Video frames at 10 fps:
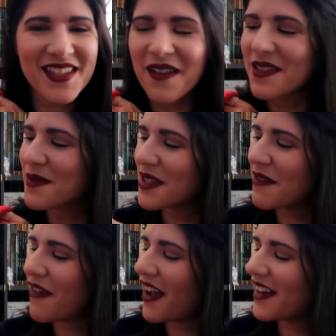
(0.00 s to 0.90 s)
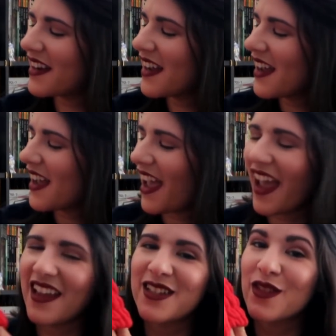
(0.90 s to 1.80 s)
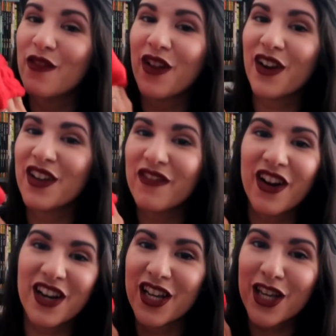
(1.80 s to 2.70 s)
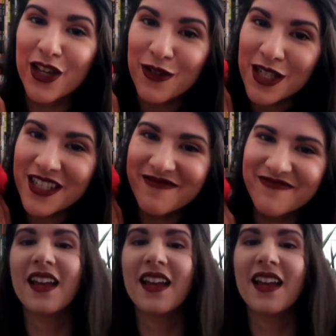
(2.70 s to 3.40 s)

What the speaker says: So it's really fun and very, very cute.